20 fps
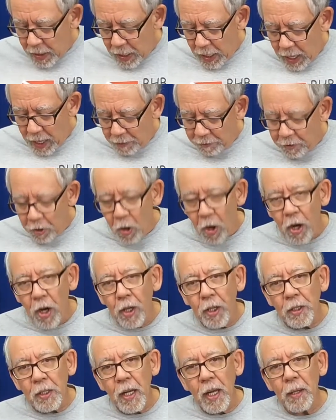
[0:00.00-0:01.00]
I've
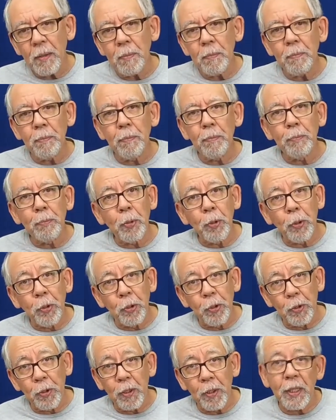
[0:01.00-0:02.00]
gone,
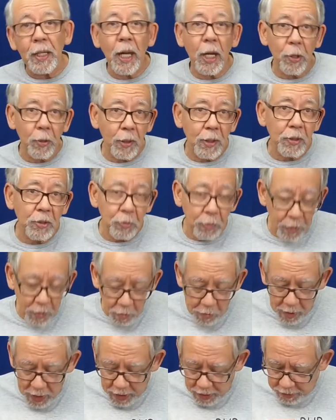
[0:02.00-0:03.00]
per Cary's
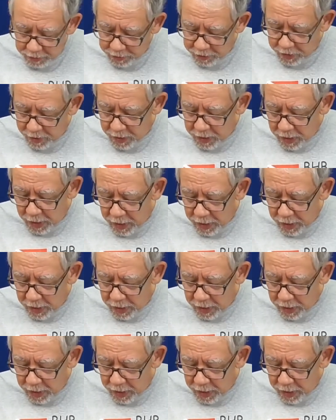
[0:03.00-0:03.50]
request,